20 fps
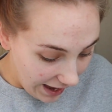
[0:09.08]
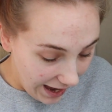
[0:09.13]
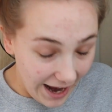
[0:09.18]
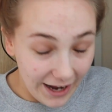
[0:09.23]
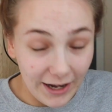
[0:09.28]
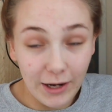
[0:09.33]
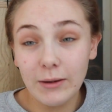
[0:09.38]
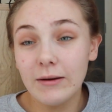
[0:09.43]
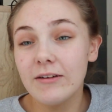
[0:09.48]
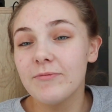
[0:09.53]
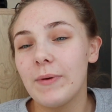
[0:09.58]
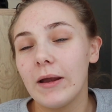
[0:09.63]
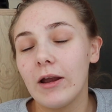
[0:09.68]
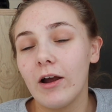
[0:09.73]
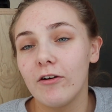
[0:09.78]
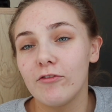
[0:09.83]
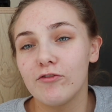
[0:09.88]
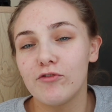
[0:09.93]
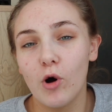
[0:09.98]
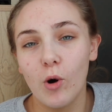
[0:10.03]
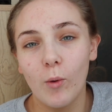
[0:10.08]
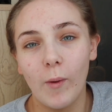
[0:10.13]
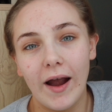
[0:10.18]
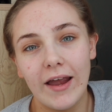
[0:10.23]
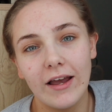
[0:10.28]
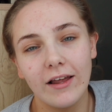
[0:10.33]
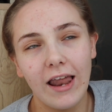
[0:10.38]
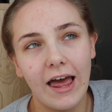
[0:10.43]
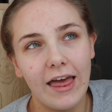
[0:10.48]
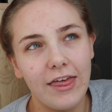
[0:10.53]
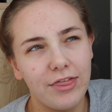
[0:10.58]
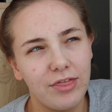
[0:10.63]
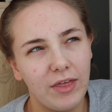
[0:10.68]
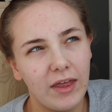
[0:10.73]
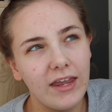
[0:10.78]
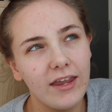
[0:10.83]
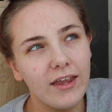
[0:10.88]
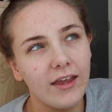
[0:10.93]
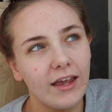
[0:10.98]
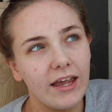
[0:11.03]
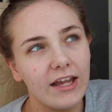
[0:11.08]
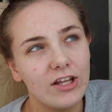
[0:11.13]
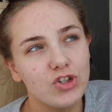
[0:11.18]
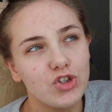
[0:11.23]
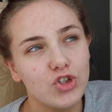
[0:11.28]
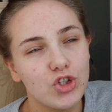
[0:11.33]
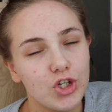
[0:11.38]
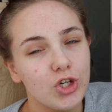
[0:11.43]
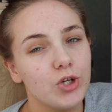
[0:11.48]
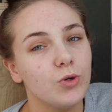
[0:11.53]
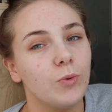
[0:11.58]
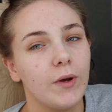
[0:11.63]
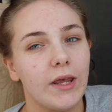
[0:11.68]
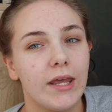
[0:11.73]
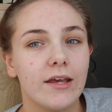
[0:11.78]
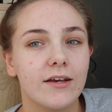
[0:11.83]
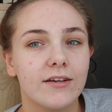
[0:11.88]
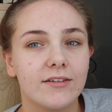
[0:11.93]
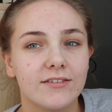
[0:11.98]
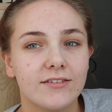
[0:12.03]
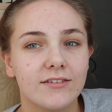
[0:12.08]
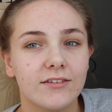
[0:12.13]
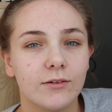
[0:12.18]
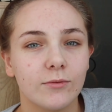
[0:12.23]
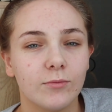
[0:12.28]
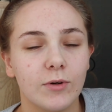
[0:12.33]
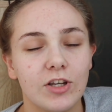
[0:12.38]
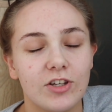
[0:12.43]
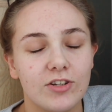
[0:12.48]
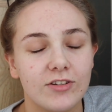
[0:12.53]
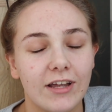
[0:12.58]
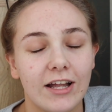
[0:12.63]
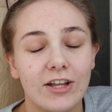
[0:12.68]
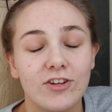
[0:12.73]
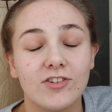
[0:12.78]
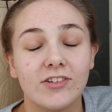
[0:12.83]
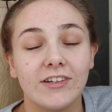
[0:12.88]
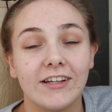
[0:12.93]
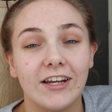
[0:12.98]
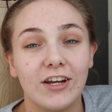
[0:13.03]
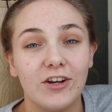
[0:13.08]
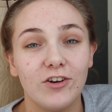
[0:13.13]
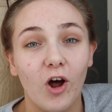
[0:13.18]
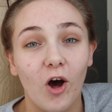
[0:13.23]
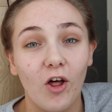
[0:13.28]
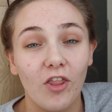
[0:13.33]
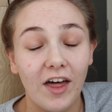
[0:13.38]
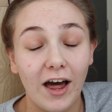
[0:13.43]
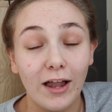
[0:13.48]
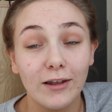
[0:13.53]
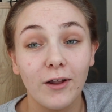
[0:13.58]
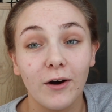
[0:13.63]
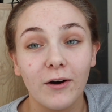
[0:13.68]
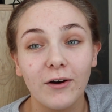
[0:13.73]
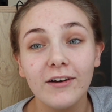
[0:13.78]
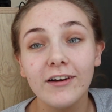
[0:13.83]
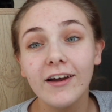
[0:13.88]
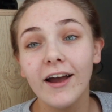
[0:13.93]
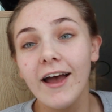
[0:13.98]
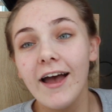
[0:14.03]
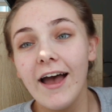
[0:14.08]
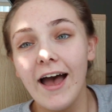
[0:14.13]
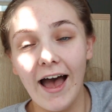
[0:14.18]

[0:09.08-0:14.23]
I know I've been gone for a while. I think it's 2 weeks, which is actually not that long,